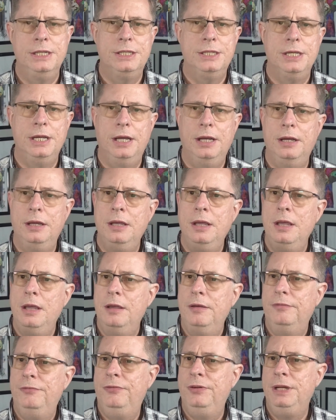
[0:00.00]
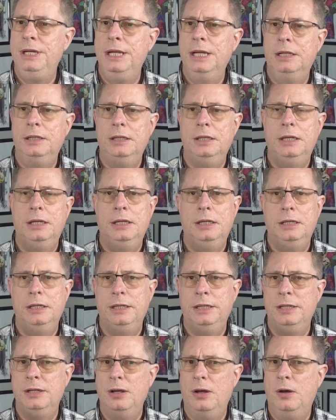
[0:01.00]
It's a
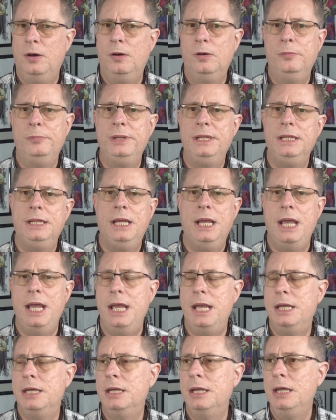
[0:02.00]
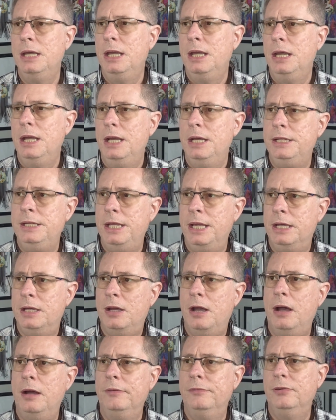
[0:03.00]
vanilla and almond cake, and they
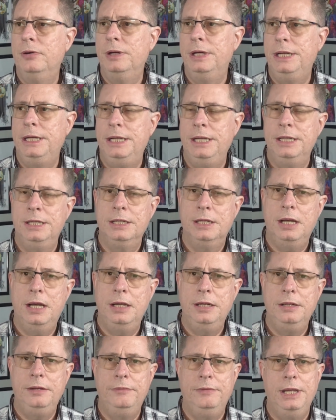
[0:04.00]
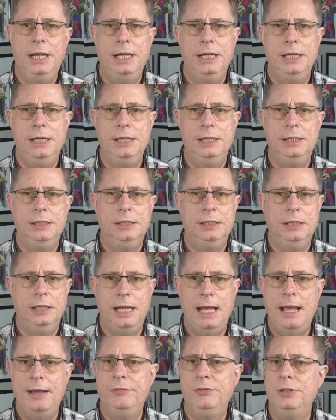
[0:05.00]
cover it in kind of a
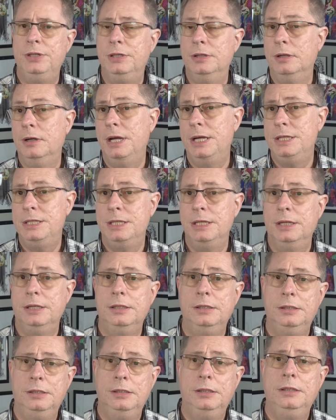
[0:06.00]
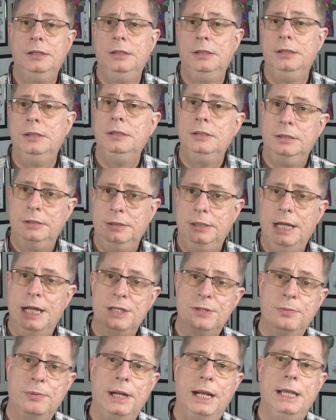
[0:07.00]
lavender icing.
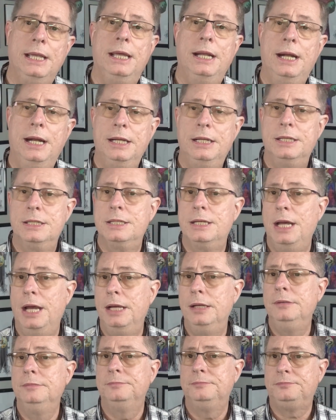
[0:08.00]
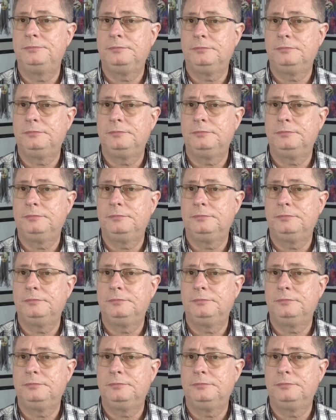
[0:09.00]
That's what I get out of this guy.